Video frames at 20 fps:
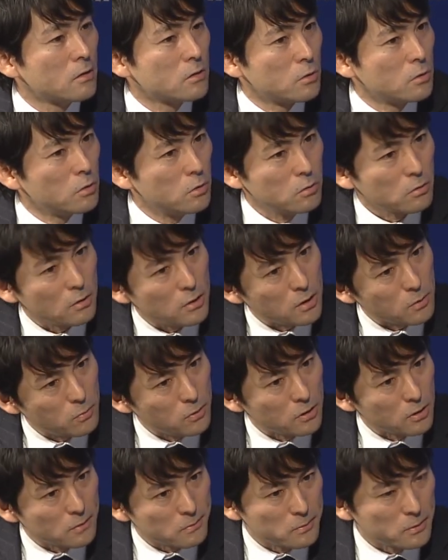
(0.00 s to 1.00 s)
So do you talk
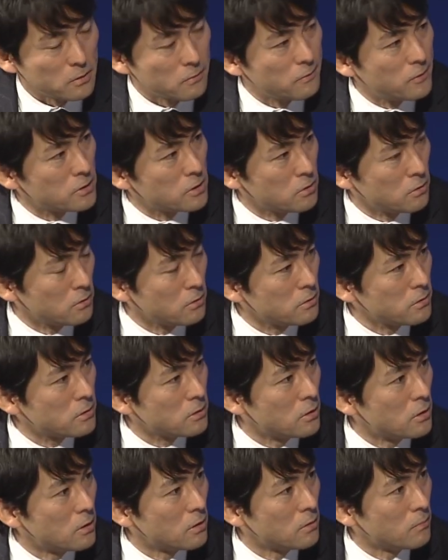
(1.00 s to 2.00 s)
with government
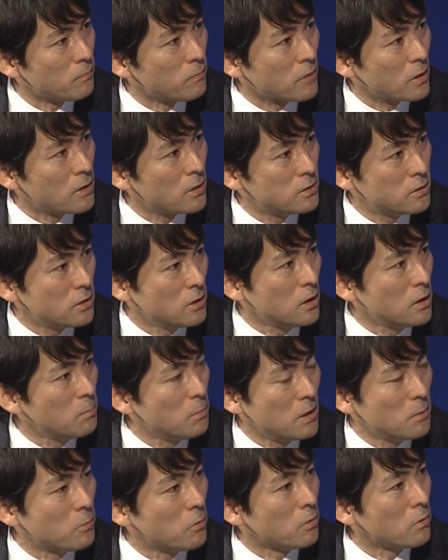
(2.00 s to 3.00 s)
officials, city
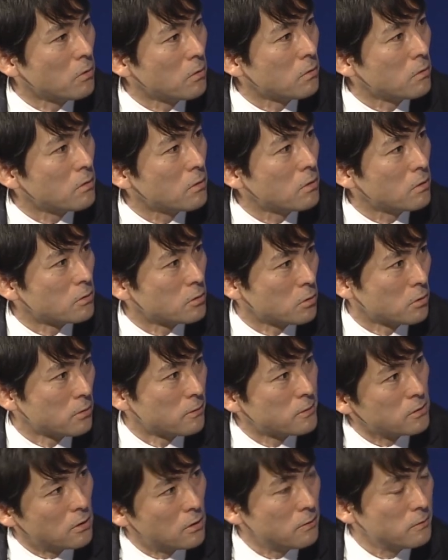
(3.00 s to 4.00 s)
people, to sort
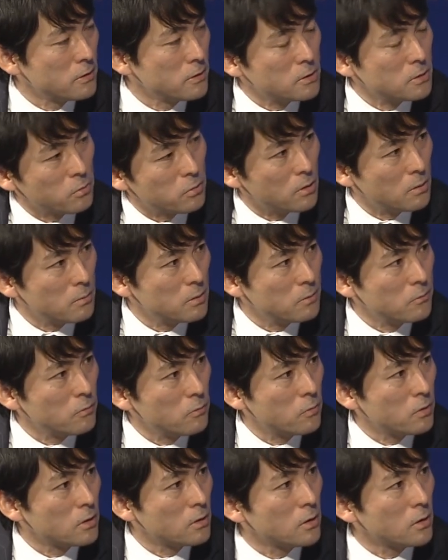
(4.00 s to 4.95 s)
of solve these problems with,